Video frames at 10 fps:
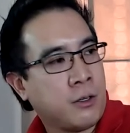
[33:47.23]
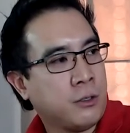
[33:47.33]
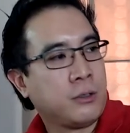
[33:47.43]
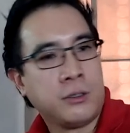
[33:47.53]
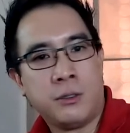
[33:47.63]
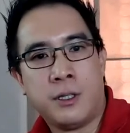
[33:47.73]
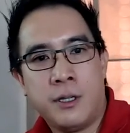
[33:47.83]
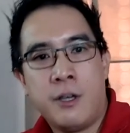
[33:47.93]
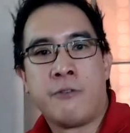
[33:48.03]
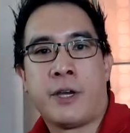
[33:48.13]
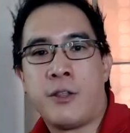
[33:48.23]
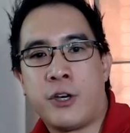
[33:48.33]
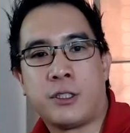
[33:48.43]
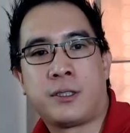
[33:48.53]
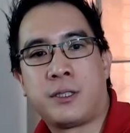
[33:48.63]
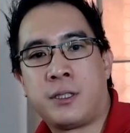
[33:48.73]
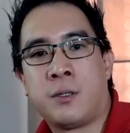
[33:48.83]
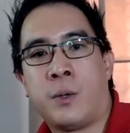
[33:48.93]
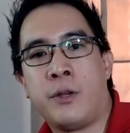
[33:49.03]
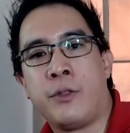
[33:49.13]
Cool. Final
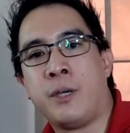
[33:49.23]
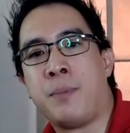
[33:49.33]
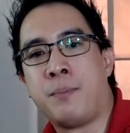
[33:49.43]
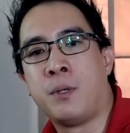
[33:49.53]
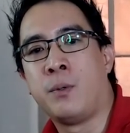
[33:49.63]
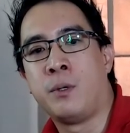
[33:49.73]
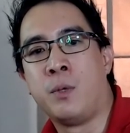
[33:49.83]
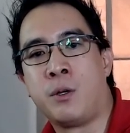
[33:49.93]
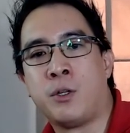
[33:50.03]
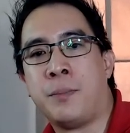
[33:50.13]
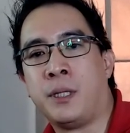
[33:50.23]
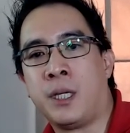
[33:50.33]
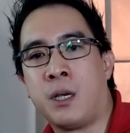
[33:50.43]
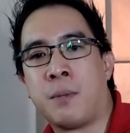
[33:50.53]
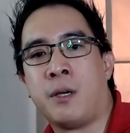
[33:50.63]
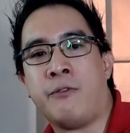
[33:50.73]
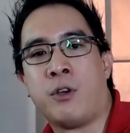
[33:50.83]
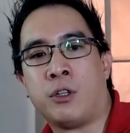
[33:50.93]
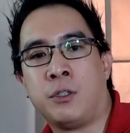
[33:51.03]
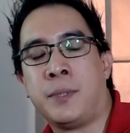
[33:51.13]
thoughts. What do you think we should be thinking about if
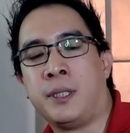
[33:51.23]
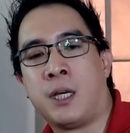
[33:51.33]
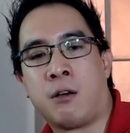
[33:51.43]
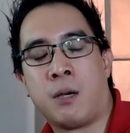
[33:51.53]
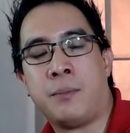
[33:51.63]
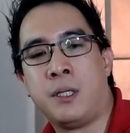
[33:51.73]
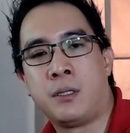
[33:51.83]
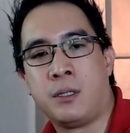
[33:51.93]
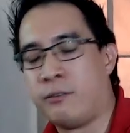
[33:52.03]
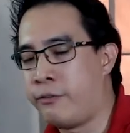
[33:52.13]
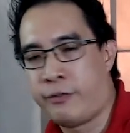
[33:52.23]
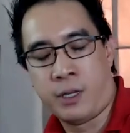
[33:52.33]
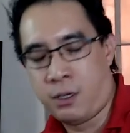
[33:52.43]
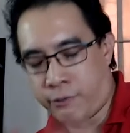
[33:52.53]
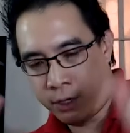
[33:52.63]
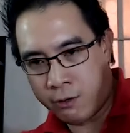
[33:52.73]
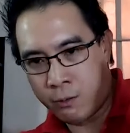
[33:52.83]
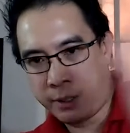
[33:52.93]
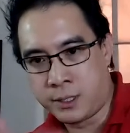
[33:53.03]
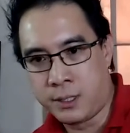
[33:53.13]
you're automating our companies? If any of
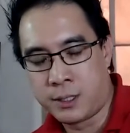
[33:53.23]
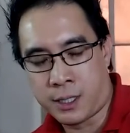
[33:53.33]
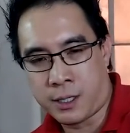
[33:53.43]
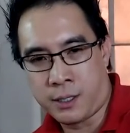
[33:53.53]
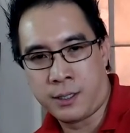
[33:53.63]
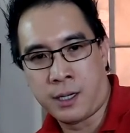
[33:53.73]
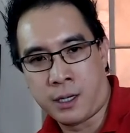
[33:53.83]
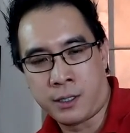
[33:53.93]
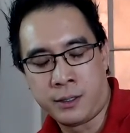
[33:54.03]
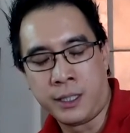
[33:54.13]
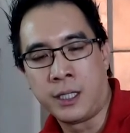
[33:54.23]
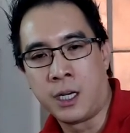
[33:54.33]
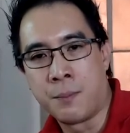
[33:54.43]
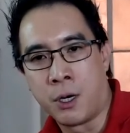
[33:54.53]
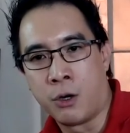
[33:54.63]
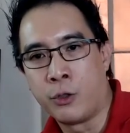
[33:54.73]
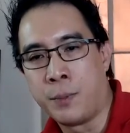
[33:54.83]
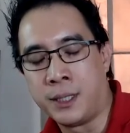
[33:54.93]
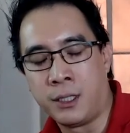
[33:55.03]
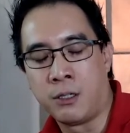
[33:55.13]
our listeners are thinking about
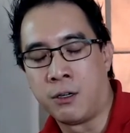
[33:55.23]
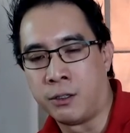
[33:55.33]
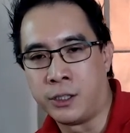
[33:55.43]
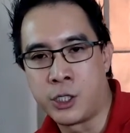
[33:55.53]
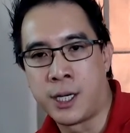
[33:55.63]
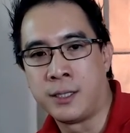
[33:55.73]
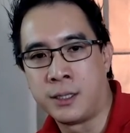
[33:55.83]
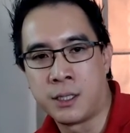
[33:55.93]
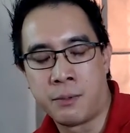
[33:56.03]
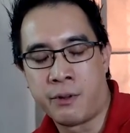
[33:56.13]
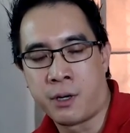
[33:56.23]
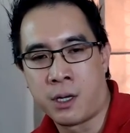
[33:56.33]
automating or digitalizing some of